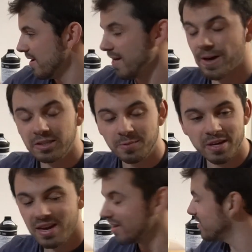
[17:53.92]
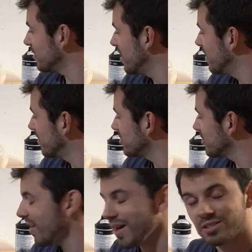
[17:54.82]
That should be it. Let's
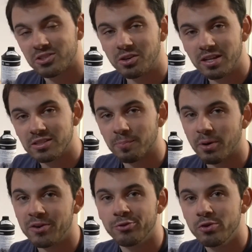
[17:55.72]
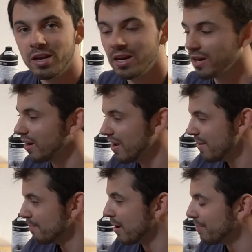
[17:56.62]
go ahead and start getting some brake fluid in here,
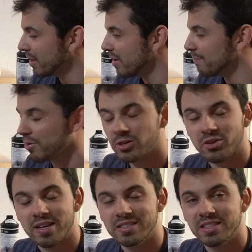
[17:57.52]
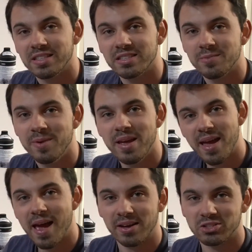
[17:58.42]
pumping and pressurizing the system,
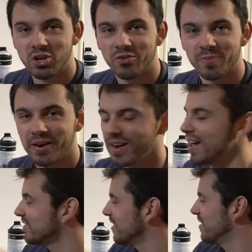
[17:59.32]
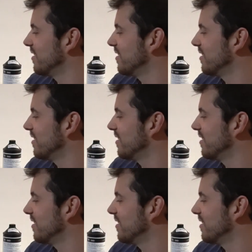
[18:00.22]
and let's go from there, guys.